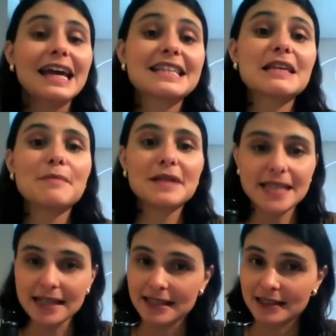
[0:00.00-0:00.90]
it's a bit
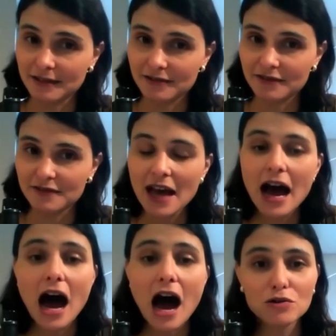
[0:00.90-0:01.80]
sensitive.
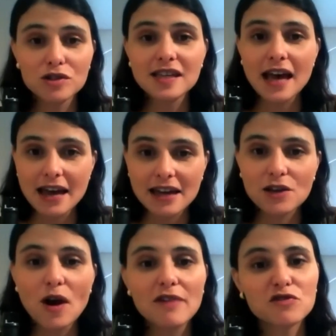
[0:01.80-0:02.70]
I would say
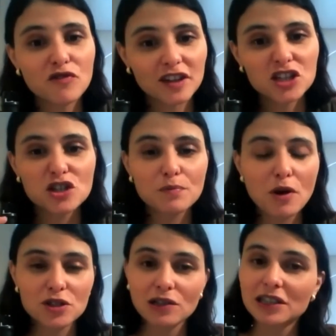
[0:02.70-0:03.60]
you have to finish the
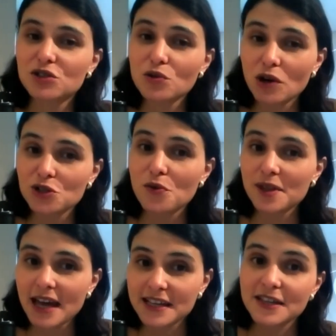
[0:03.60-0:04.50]
bottle in two or three
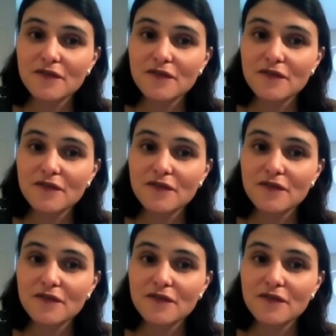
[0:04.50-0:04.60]
days.